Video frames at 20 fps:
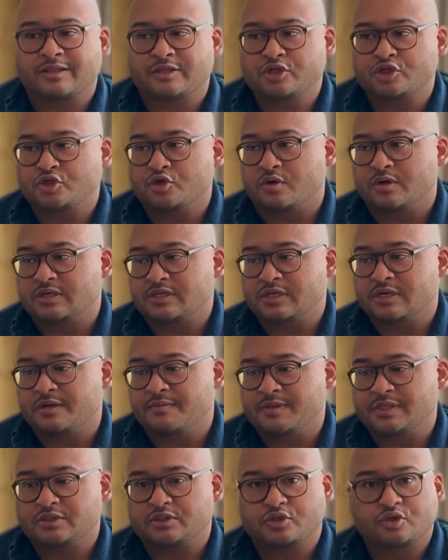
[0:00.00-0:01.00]
The short
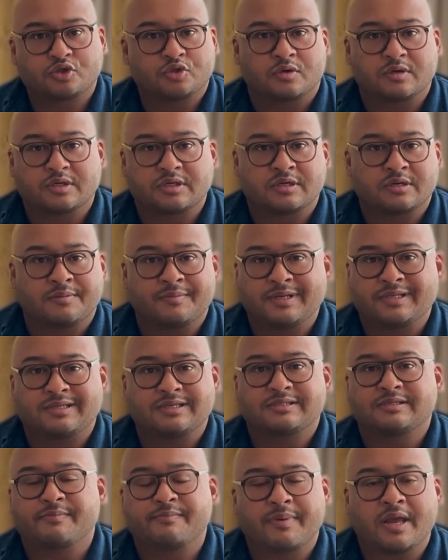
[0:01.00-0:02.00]
term is the short term. It
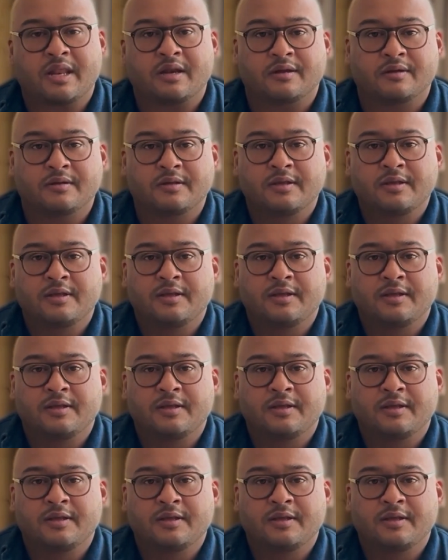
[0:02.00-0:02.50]
doesn't matter.